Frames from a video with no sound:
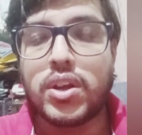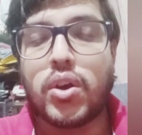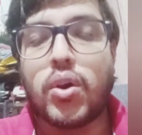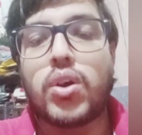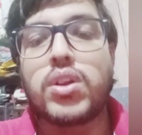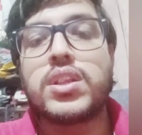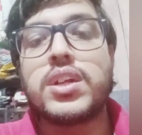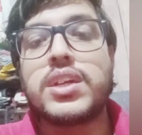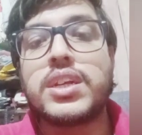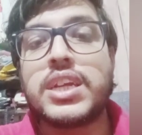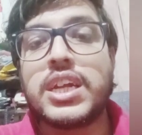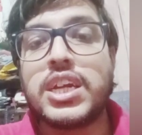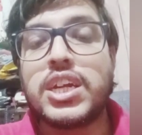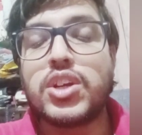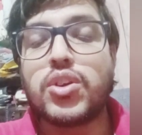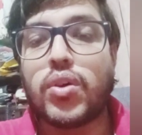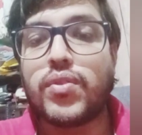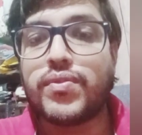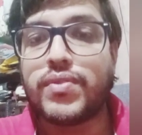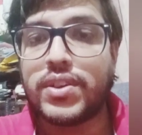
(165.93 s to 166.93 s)
or the date
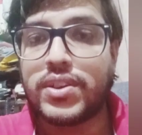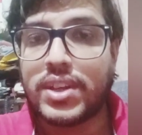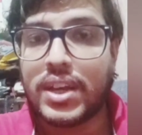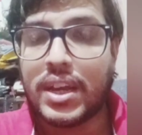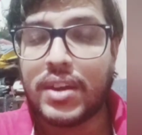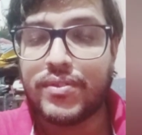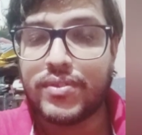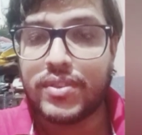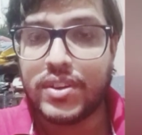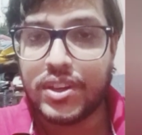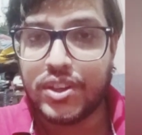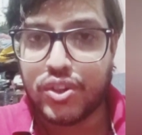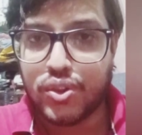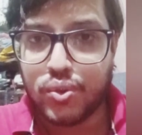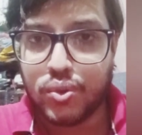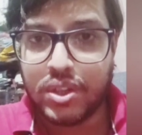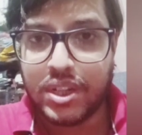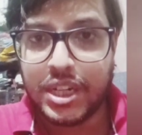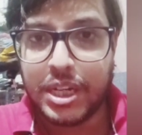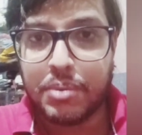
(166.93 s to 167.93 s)
on which I have
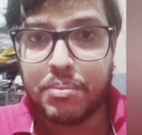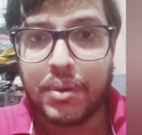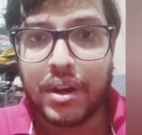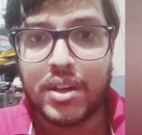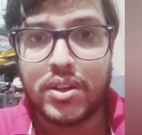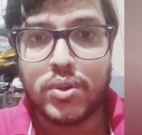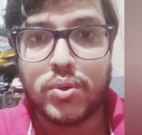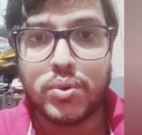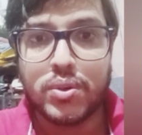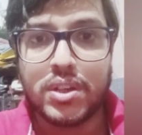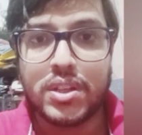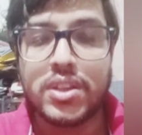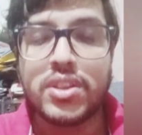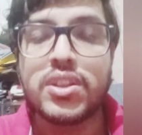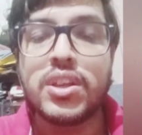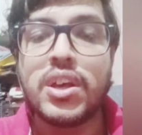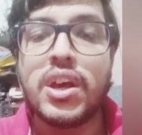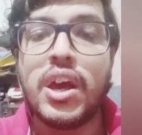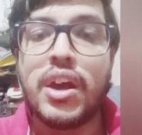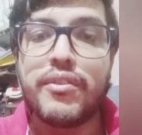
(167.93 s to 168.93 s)
issued the demand notice,
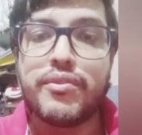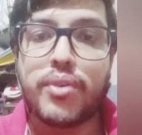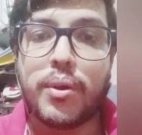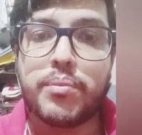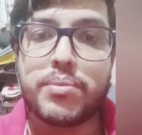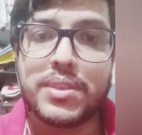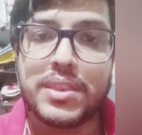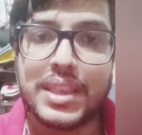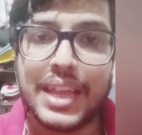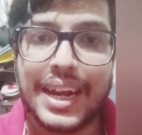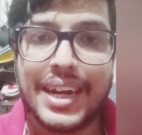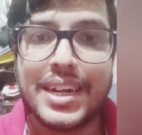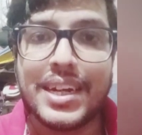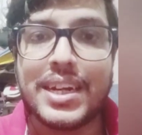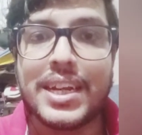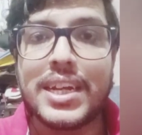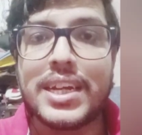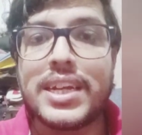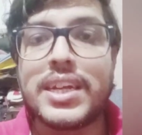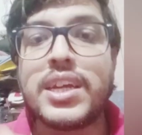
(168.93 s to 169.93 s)
from that
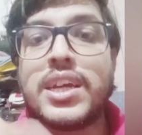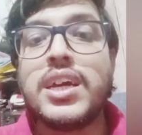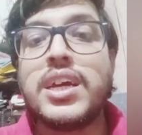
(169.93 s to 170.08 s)
day,